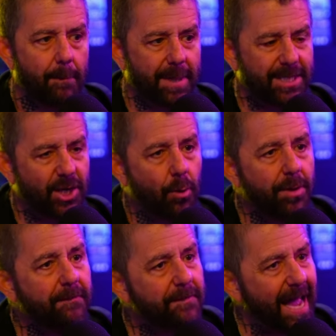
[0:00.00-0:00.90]
But to go to
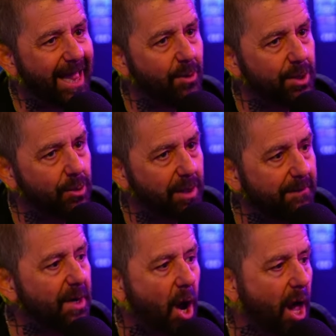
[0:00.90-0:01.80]
the Valley, when you
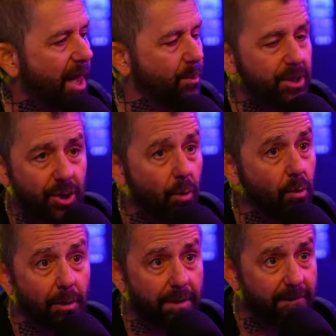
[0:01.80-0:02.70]
live in Hollywood, you don't
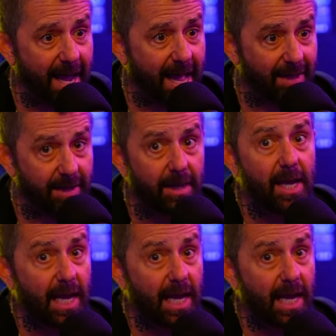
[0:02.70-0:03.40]
go to the Valley.